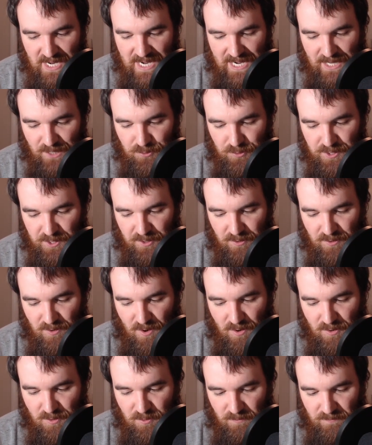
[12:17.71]
including her
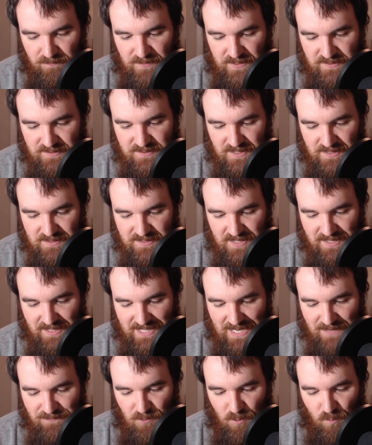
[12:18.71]
uncle Vincent, an
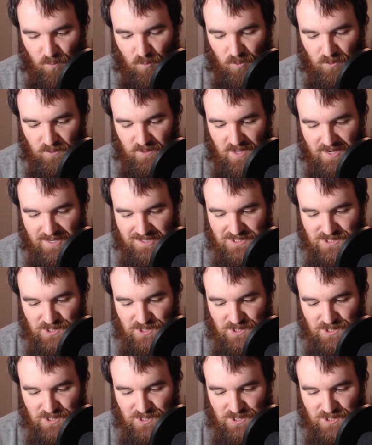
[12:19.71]
evil warlock